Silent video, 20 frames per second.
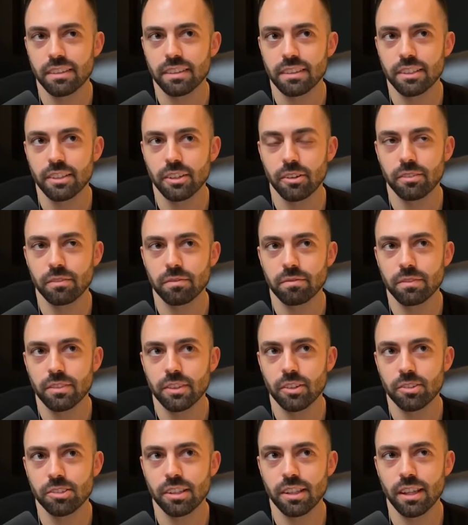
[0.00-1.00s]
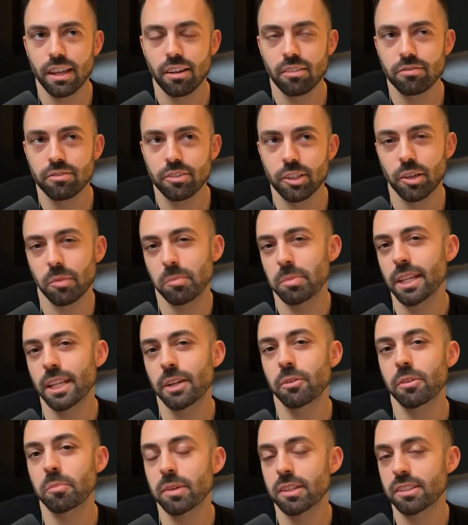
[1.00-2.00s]
you know, there's a lot of, you're competing
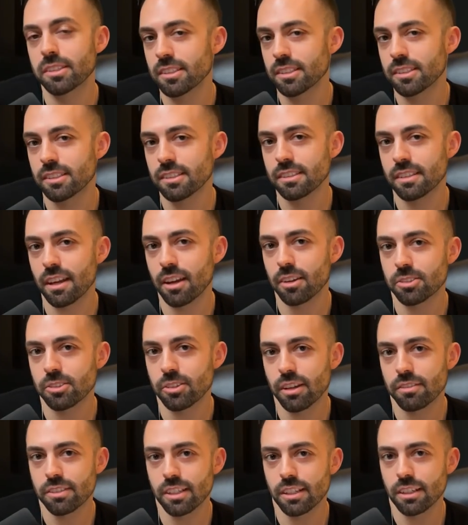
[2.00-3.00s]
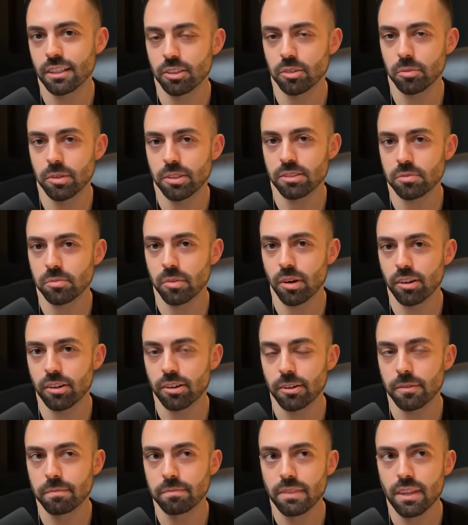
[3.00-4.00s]
with businesses now, so you have to get a little bit
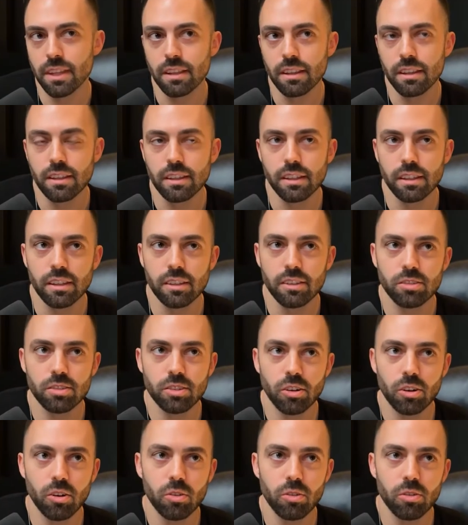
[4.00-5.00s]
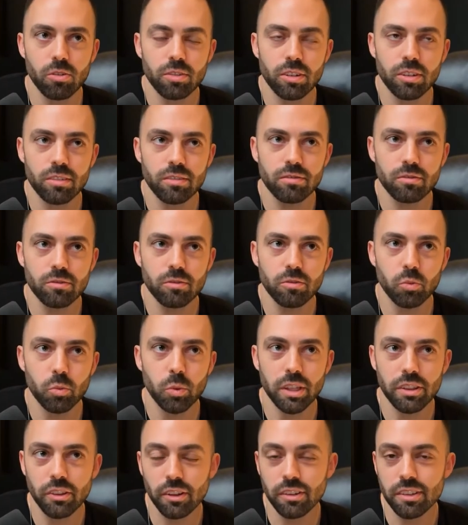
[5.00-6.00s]
smarter. So
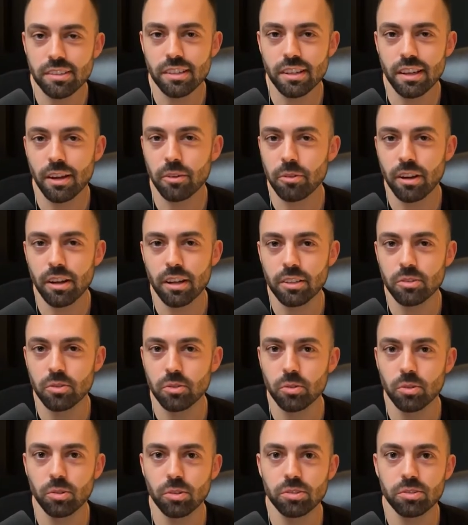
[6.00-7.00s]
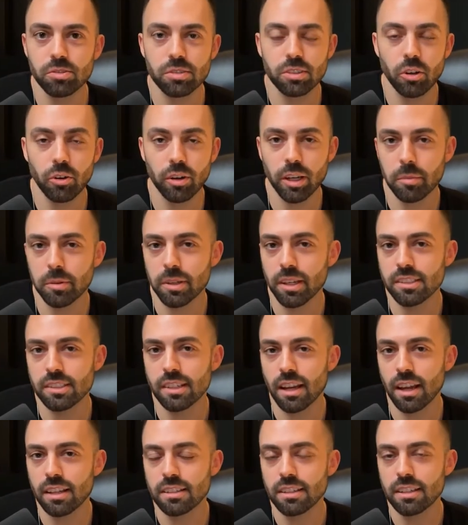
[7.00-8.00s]
with all these A I writing tools going up against
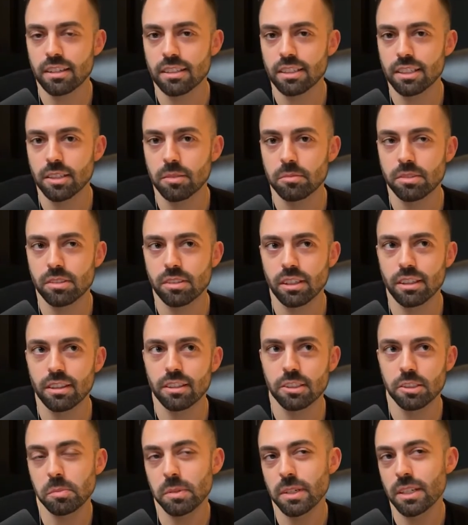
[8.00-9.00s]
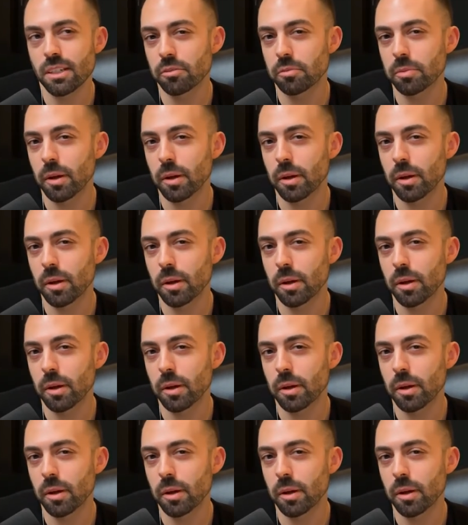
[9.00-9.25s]
content teams, like the speed of